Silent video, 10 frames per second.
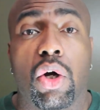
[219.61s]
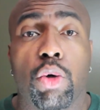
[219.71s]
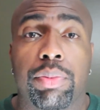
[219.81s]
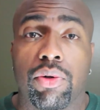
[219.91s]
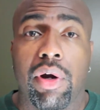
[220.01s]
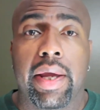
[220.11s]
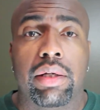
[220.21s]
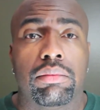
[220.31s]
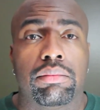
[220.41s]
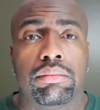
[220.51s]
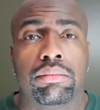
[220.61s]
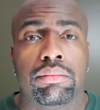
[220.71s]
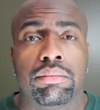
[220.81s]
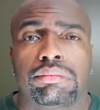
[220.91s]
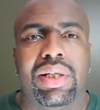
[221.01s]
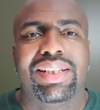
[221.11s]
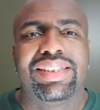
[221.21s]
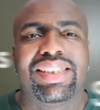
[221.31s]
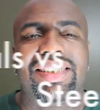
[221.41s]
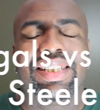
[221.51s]
Hope you're right.
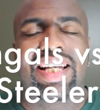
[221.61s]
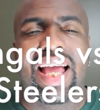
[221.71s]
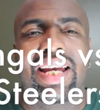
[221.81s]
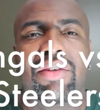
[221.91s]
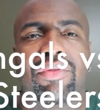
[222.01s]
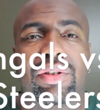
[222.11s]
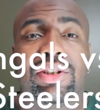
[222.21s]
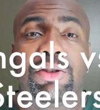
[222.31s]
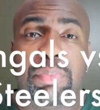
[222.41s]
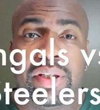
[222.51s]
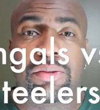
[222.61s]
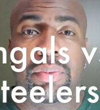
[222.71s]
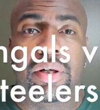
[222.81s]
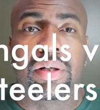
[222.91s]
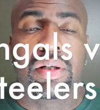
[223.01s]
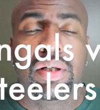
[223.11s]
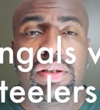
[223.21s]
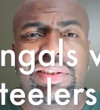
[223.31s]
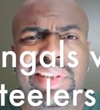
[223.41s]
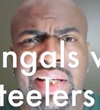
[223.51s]
Cincinnati versus Pittsburgh.
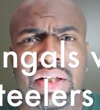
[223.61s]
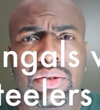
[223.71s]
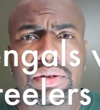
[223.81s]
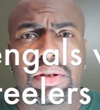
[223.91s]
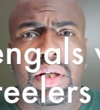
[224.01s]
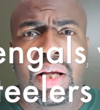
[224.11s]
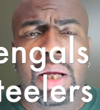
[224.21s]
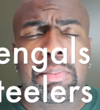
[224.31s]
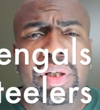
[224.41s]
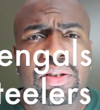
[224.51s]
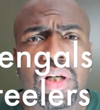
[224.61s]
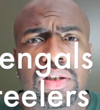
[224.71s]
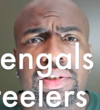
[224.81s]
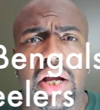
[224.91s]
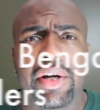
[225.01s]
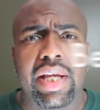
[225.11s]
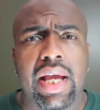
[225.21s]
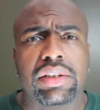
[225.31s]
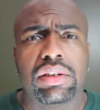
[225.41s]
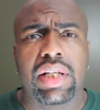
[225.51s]
Steelers. I picked y'all sorry
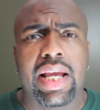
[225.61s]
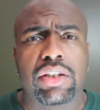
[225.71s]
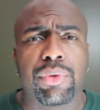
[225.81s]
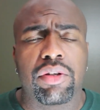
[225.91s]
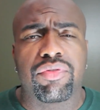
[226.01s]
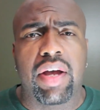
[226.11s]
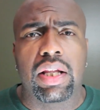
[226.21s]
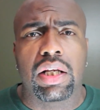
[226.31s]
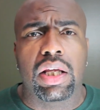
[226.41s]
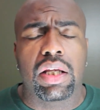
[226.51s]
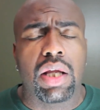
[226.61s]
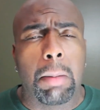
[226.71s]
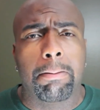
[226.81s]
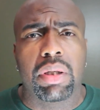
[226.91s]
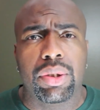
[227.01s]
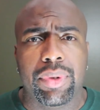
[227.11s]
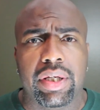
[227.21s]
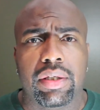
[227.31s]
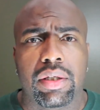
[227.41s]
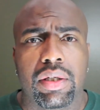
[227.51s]
asses last week finally and y'all blew
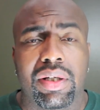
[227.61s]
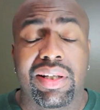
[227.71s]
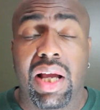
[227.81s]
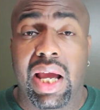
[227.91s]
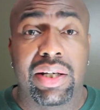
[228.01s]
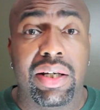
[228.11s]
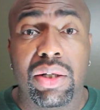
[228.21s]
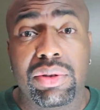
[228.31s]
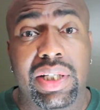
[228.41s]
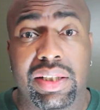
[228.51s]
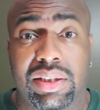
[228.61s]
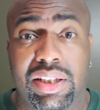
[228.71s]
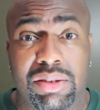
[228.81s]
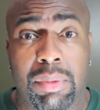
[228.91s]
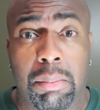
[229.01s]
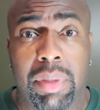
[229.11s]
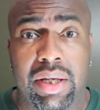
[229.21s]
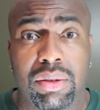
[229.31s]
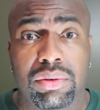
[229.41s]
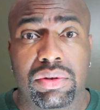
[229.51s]
it. Y'all got no chance against my
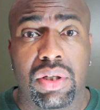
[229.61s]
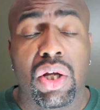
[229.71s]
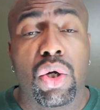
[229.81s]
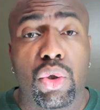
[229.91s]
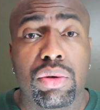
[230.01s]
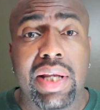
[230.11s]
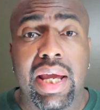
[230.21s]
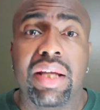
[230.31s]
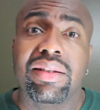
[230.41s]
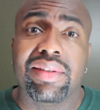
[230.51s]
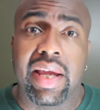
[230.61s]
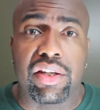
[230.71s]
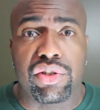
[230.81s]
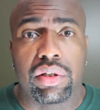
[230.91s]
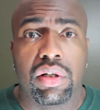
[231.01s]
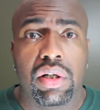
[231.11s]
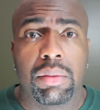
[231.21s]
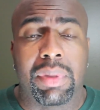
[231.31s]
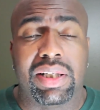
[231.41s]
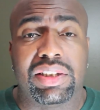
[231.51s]
Bengals. Who Dey Nation.
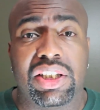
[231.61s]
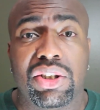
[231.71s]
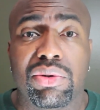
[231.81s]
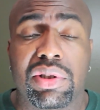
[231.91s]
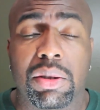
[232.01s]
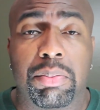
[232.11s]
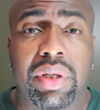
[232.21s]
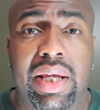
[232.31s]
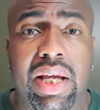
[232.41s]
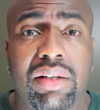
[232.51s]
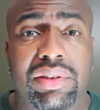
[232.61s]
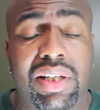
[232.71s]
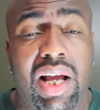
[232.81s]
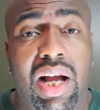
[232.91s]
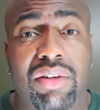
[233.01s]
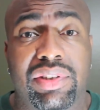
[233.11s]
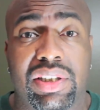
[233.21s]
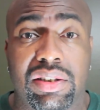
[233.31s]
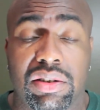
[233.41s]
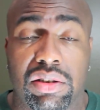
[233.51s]
About to send you to the playoffs in the
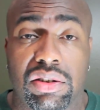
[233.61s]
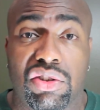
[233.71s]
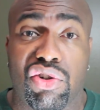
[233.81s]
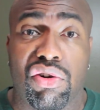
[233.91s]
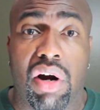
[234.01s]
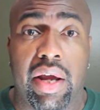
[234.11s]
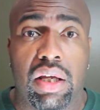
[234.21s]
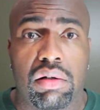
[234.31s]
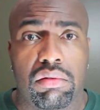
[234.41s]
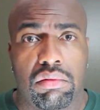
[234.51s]
offseason just crying.